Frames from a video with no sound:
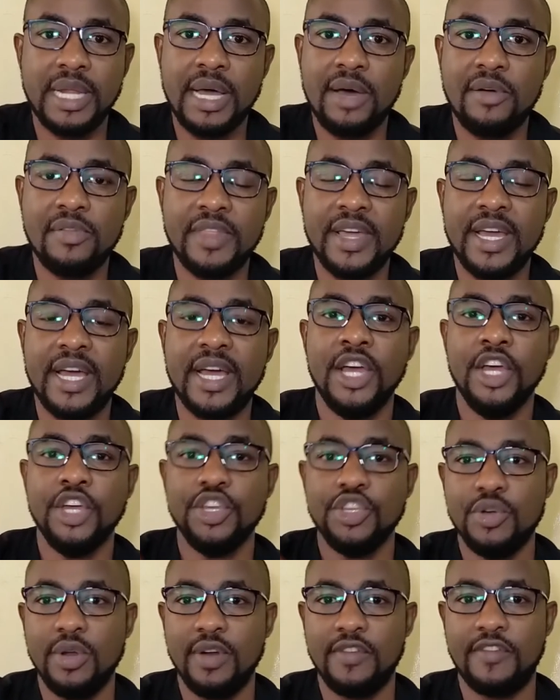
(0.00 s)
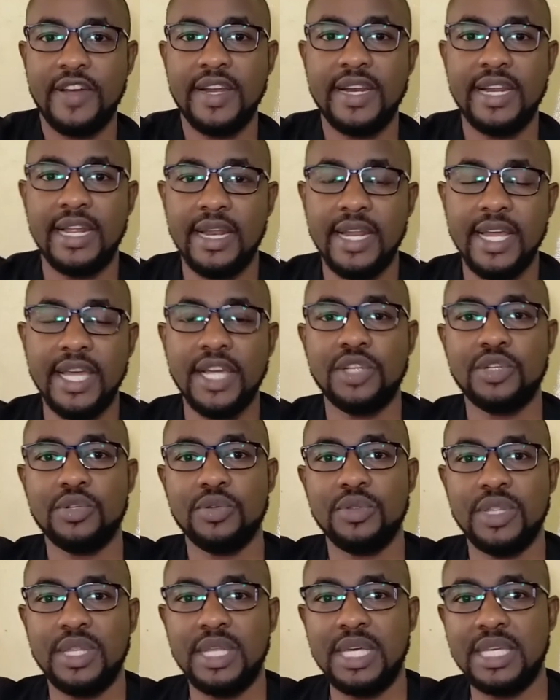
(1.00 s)
Down there, you'll find a link to
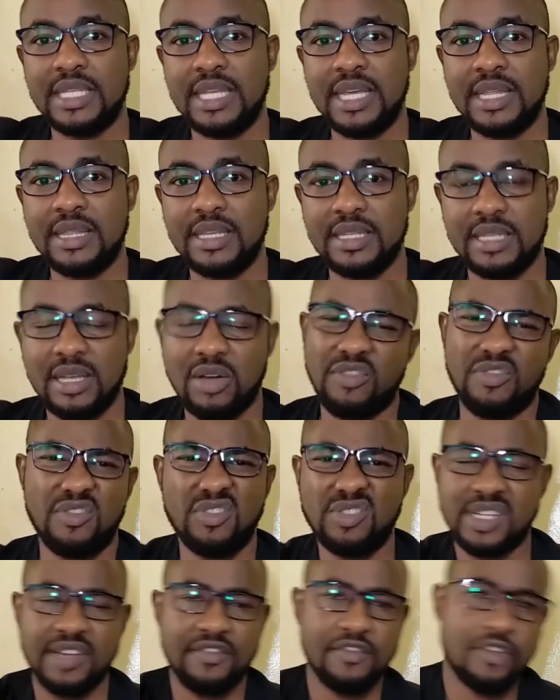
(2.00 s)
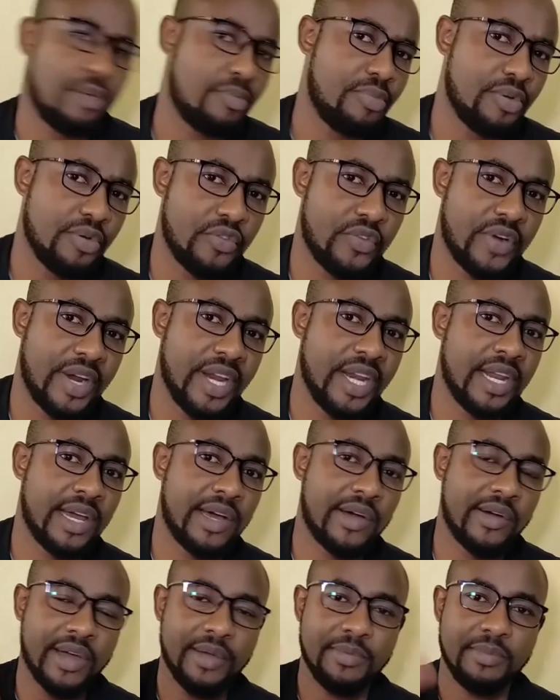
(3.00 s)
this and this. Of course, I've not put right
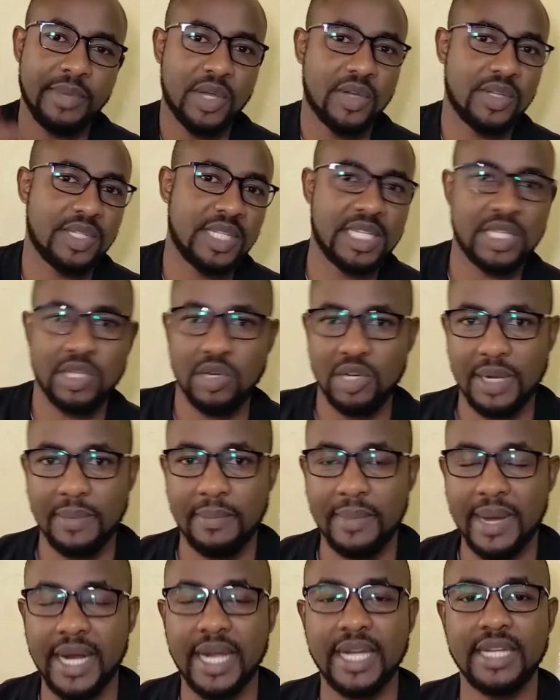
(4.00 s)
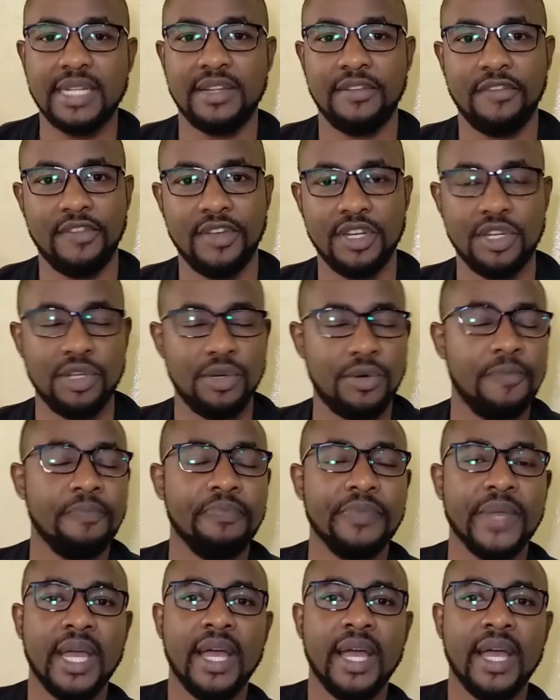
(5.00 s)
now because this is not a marketing video.